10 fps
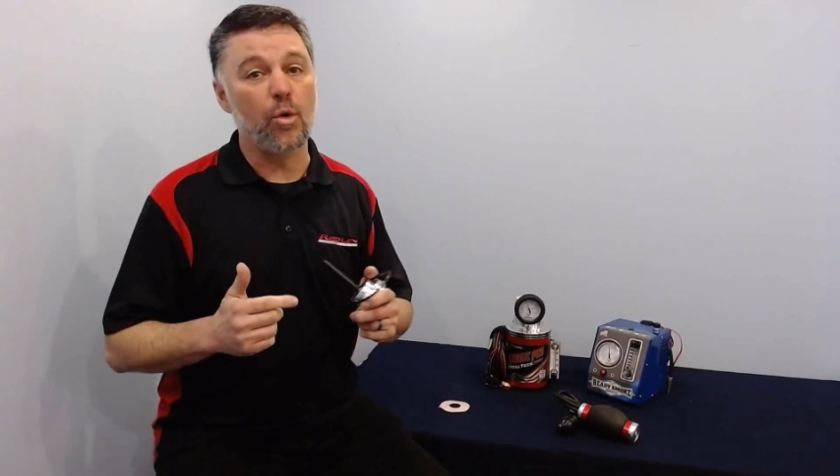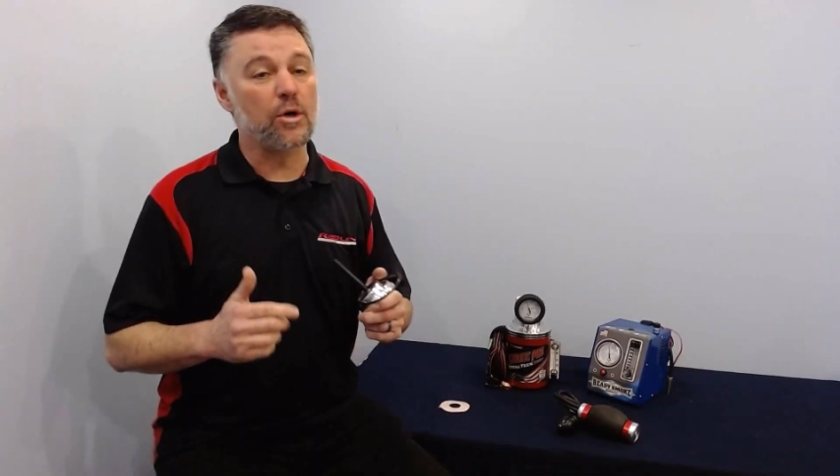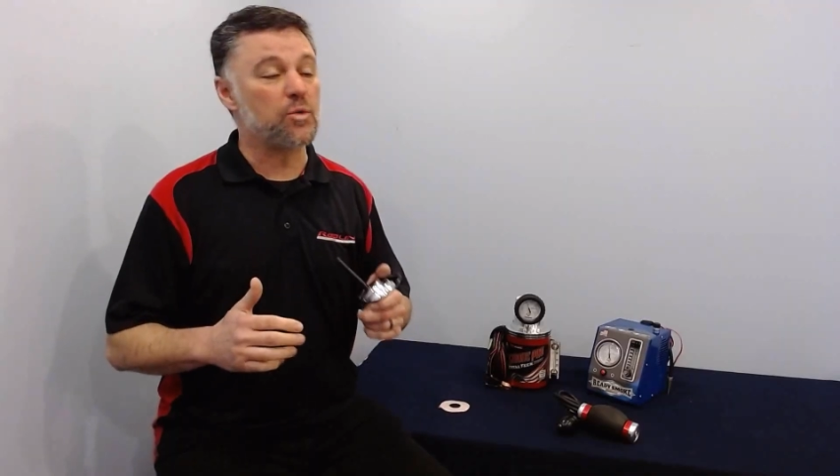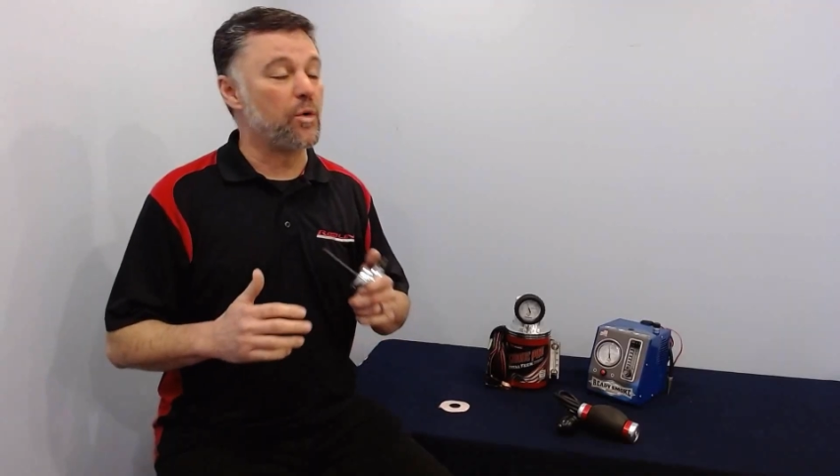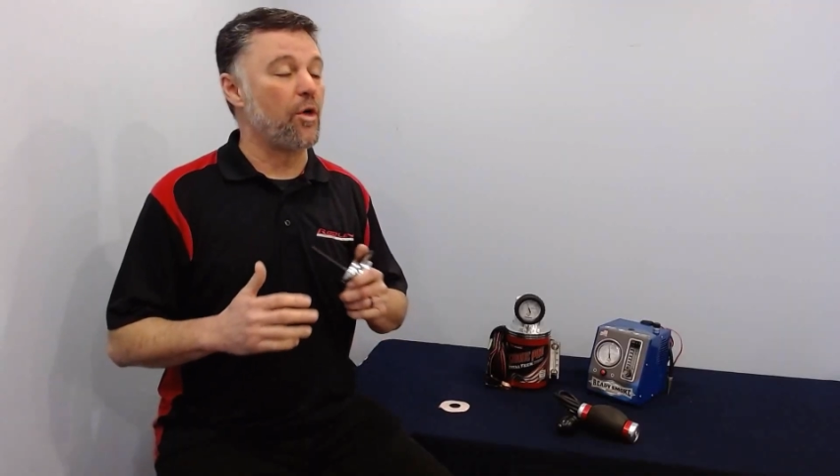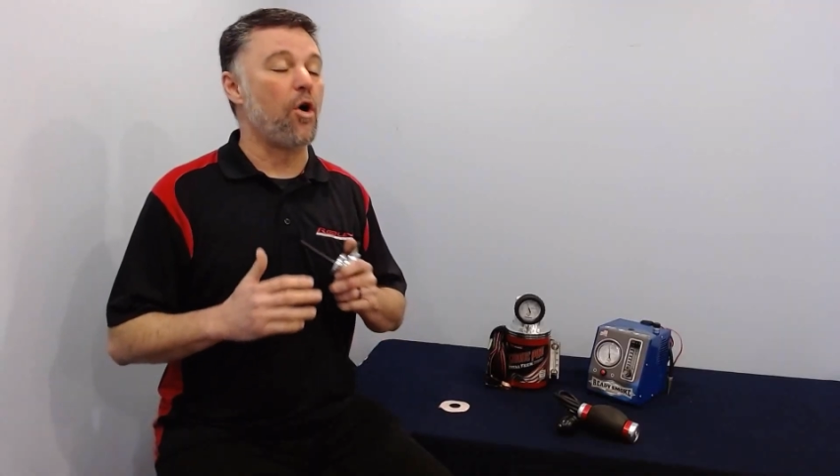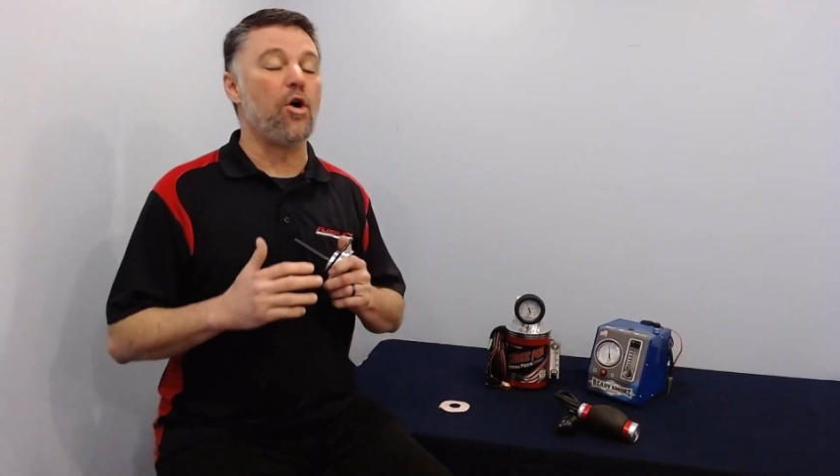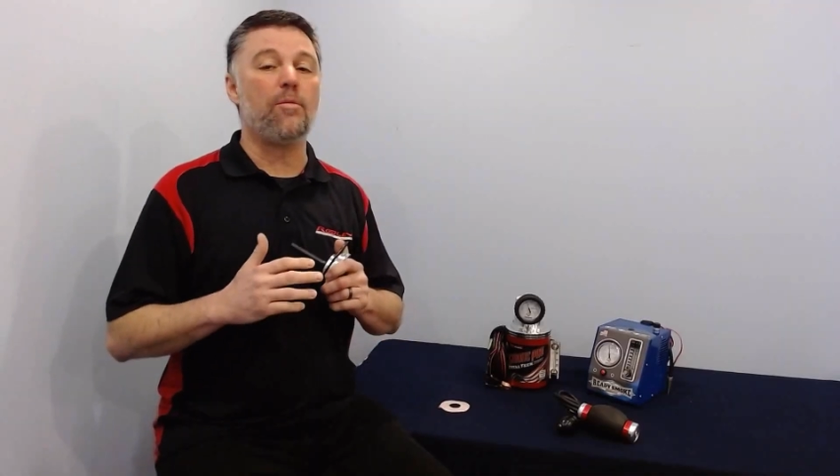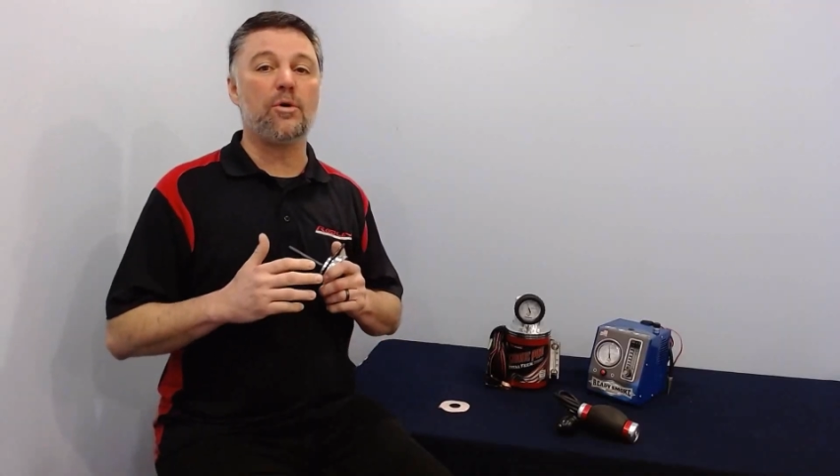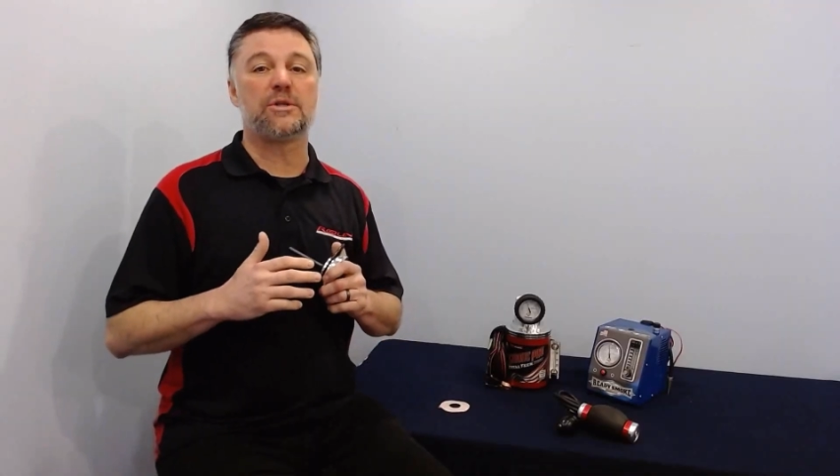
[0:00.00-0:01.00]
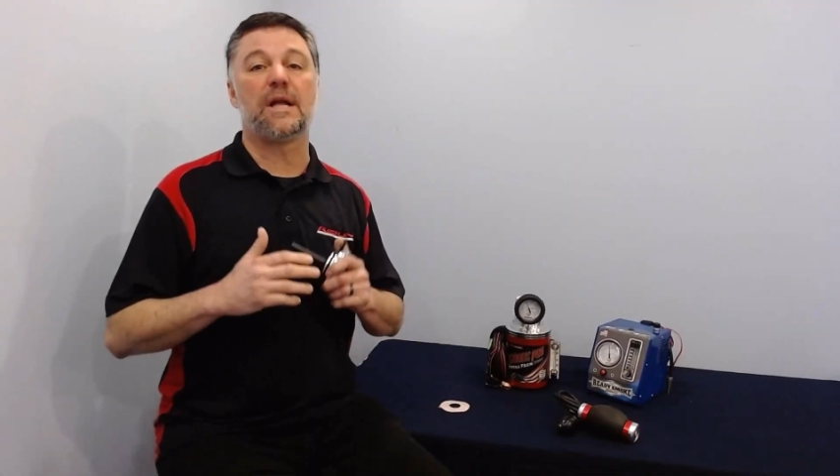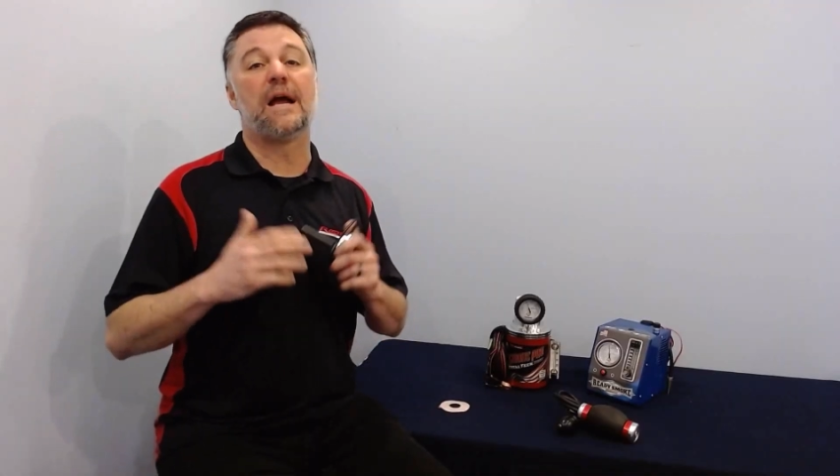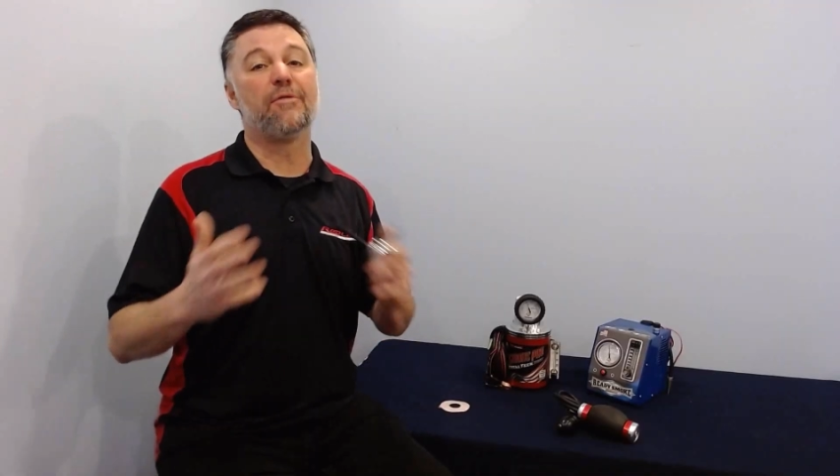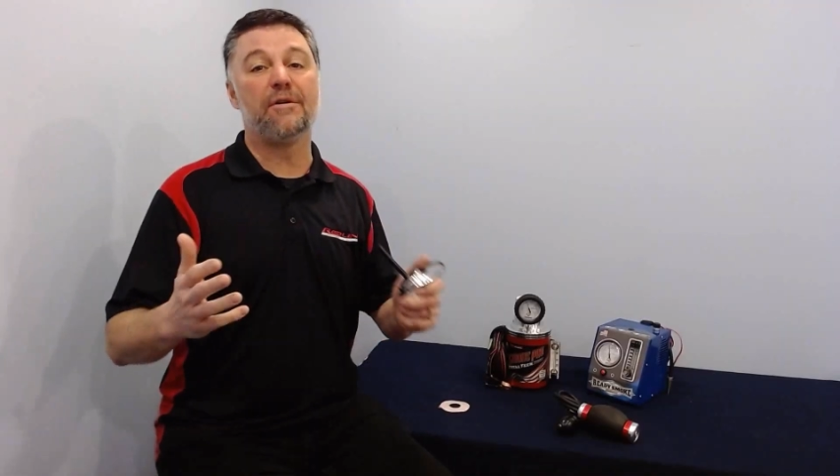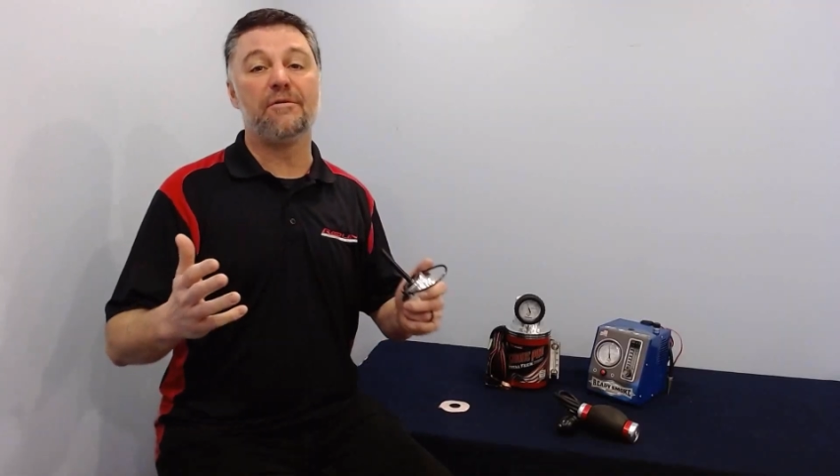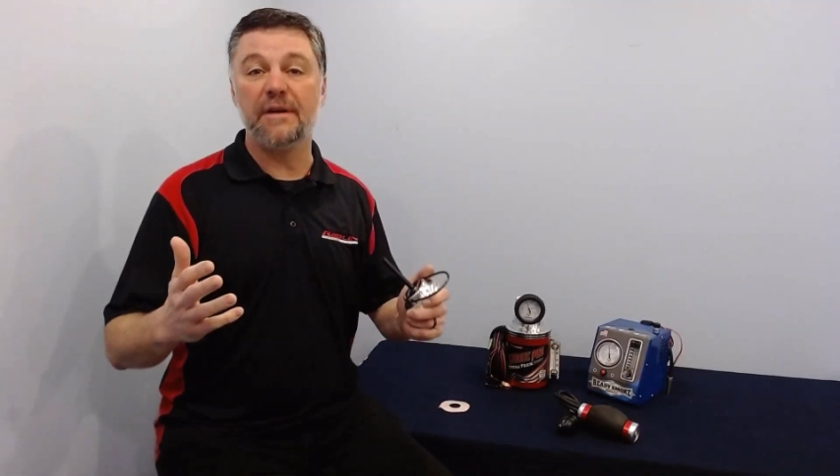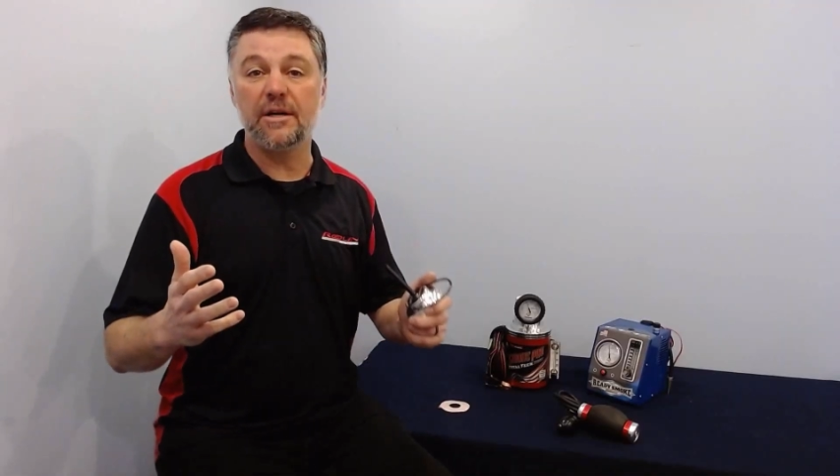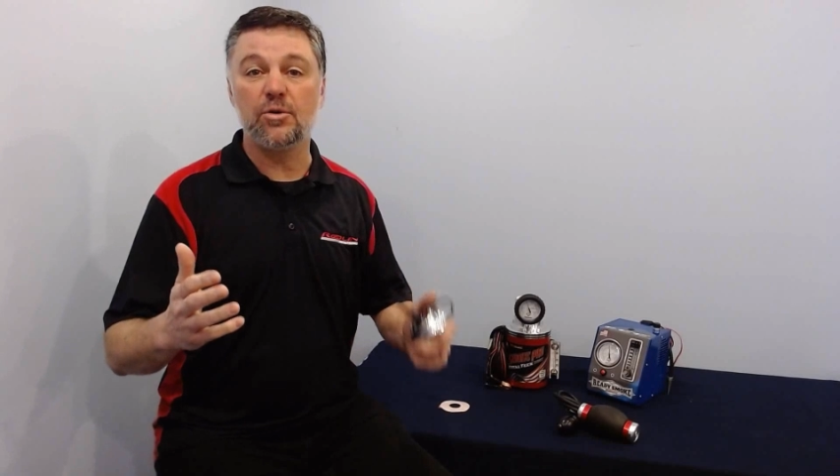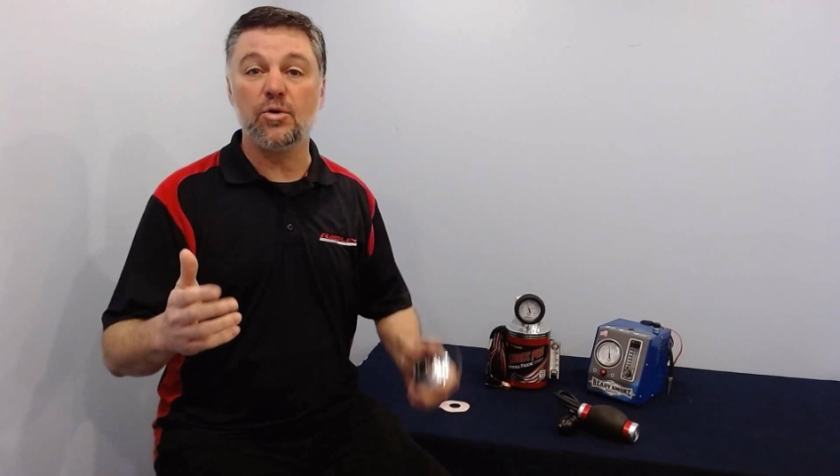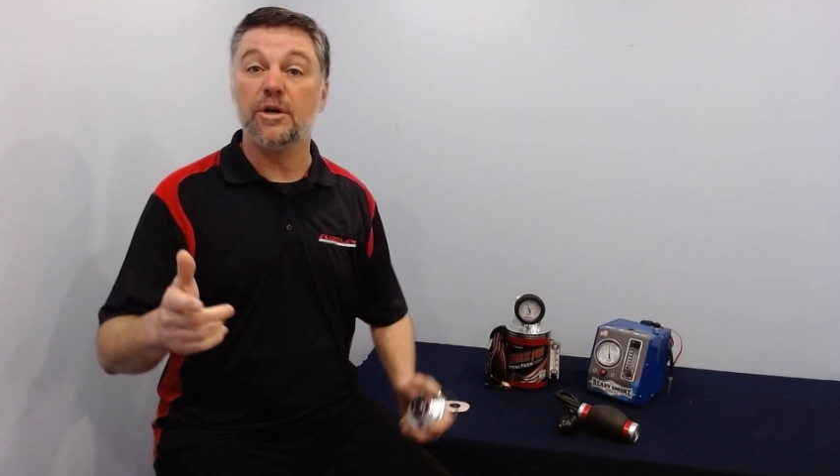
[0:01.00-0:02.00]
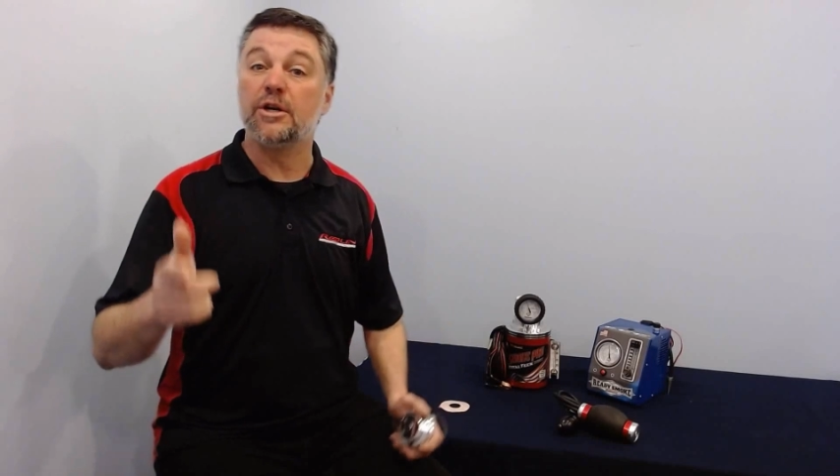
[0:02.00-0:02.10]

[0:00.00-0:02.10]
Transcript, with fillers: works with almost every vehicle,